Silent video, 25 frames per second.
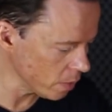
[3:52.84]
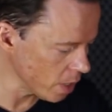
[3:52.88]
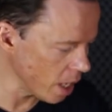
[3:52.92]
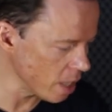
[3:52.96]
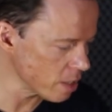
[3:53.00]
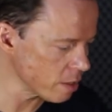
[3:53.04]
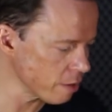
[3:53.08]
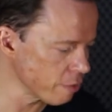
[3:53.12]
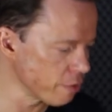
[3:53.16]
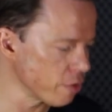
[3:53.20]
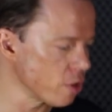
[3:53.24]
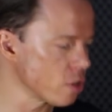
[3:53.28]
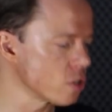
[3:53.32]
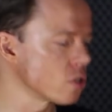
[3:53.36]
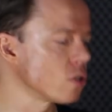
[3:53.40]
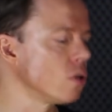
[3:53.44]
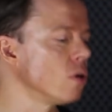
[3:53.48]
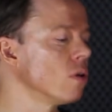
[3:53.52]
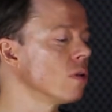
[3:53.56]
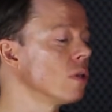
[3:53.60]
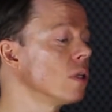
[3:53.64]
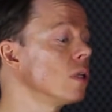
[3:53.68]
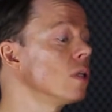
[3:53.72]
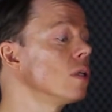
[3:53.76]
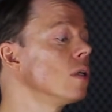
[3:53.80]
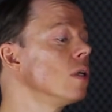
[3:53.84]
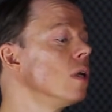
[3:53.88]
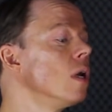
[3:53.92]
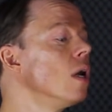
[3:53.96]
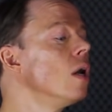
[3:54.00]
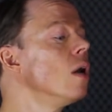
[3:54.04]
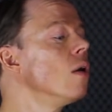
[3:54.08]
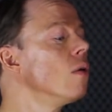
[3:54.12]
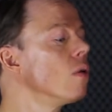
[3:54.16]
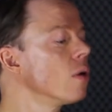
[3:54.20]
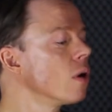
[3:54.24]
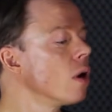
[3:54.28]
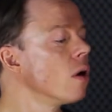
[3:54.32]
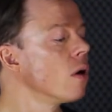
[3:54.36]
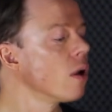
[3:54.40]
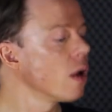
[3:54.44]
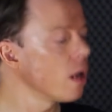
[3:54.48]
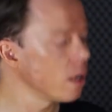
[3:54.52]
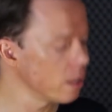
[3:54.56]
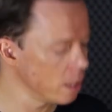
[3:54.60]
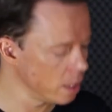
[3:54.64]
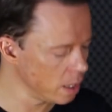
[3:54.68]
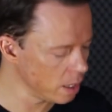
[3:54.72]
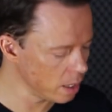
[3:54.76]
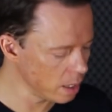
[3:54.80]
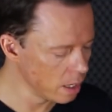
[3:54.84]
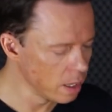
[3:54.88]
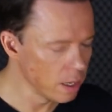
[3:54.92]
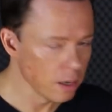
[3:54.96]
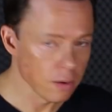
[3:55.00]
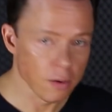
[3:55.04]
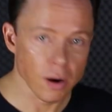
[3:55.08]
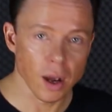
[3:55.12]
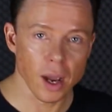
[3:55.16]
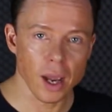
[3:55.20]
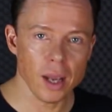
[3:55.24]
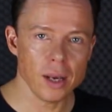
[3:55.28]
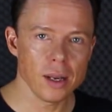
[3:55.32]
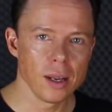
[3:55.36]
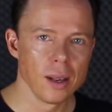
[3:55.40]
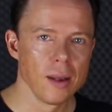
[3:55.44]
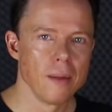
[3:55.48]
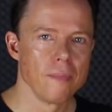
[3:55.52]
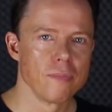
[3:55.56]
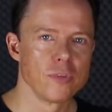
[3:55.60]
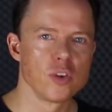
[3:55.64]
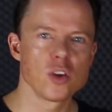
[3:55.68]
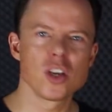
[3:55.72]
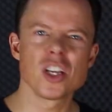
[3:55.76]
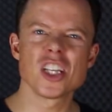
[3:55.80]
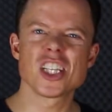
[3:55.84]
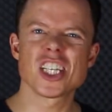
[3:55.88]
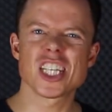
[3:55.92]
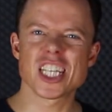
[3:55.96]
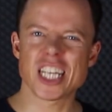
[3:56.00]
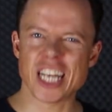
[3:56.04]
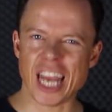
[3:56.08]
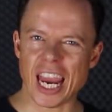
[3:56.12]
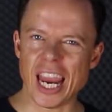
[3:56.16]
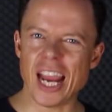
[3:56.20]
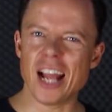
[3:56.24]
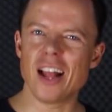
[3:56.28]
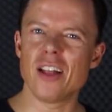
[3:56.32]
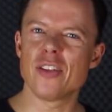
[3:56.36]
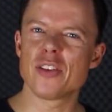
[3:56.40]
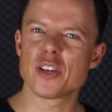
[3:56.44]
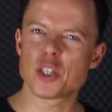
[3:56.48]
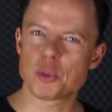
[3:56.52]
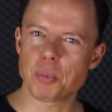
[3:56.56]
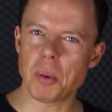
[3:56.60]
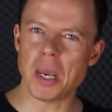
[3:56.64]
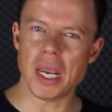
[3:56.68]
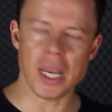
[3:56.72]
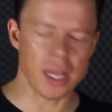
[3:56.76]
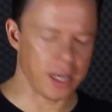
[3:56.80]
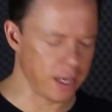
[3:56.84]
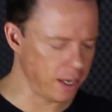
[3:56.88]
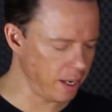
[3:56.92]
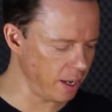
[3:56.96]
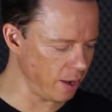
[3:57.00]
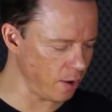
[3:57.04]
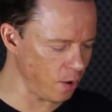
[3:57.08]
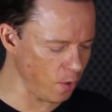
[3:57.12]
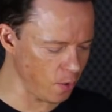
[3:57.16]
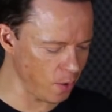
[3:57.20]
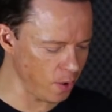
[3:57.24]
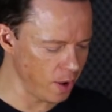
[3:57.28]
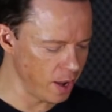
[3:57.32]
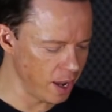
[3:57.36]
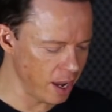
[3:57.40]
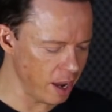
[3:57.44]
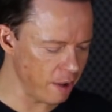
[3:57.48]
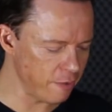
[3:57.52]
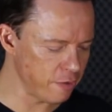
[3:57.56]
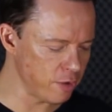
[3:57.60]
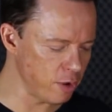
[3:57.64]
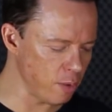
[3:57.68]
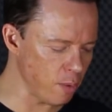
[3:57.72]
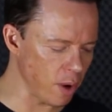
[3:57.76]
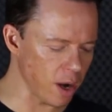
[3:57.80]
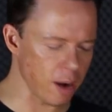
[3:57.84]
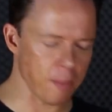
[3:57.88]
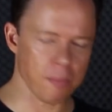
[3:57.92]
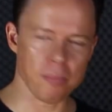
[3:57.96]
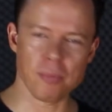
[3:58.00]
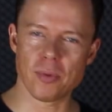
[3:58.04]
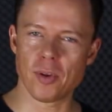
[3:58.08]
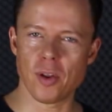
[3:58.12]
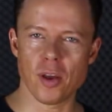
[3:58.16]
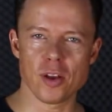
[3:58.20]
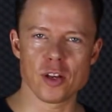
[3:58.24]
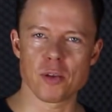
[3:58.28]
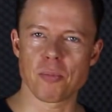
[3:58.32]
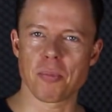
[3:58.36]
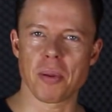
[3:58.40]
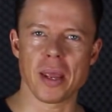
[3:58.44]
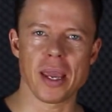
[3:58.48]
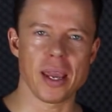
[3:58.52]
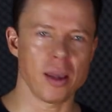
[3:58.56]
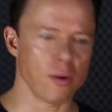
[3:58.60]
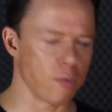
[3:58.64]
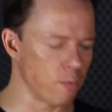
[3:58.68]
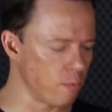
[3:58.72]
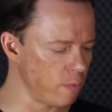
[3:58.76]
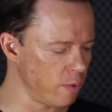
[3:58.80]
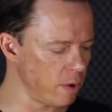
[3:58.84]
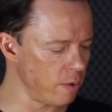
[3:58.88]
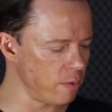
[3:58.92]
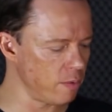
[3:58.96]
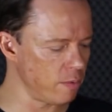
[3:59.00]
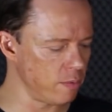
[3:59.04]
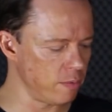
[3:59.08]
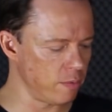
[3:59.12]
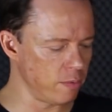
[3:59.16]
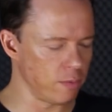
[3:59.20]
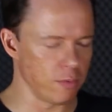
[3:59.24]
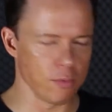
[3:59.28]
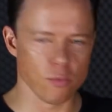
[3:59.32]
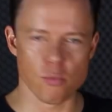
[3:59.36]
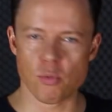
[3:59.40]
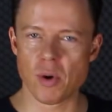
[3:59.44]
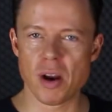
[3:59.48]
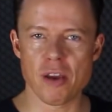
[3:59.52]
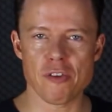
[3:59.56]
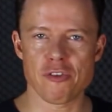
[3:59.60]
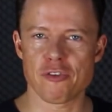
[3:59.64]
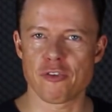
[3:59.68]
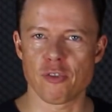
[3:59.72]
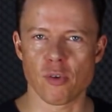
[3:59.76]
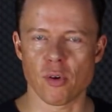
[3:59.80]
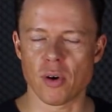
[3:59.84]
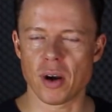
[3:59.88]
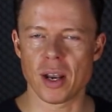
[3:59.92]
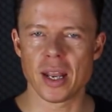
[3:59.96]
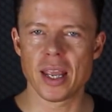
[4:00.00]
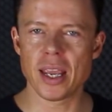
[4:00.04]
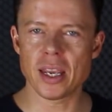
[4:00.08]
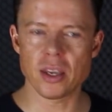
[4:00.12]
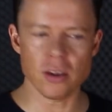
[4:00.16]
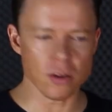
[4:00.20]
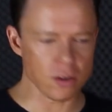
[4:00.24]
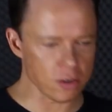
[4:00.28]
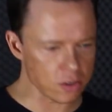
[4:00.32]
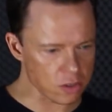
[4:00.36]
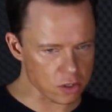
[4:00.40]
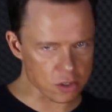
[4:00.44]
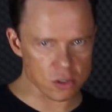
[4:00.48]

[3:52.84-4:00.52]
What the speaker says: that's the first chord, and then go on in, right? You can scale the speed. Or if you want to learn to play a riff or a lick, you can